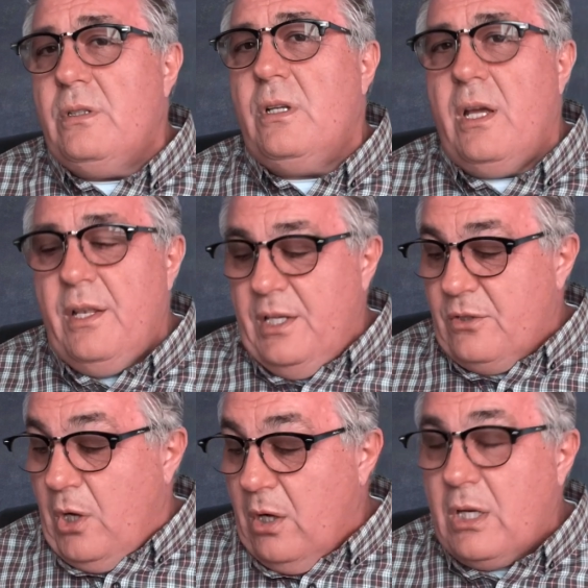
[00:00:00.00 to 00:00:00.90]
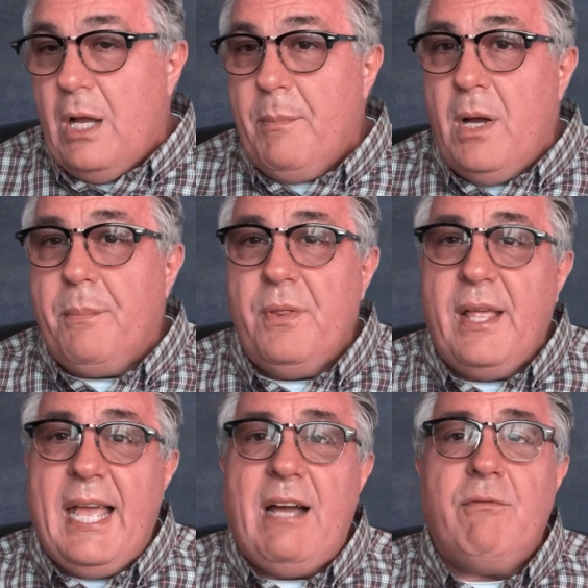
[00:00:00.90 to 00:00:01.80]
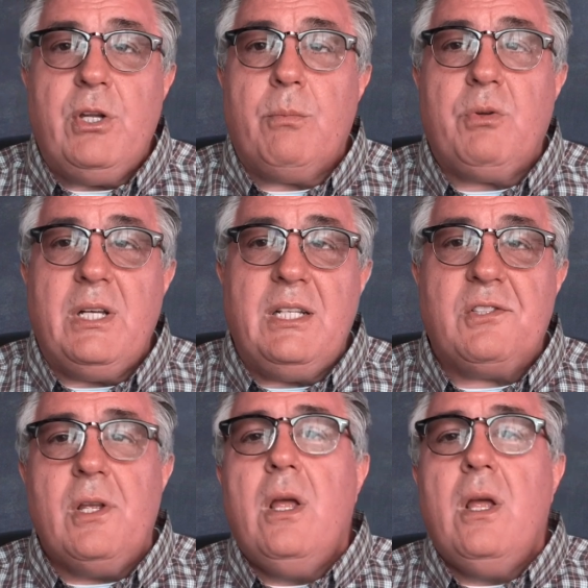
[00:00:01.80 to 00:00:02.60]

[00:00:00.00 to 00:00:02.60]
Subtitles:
And these all come up and they have their place.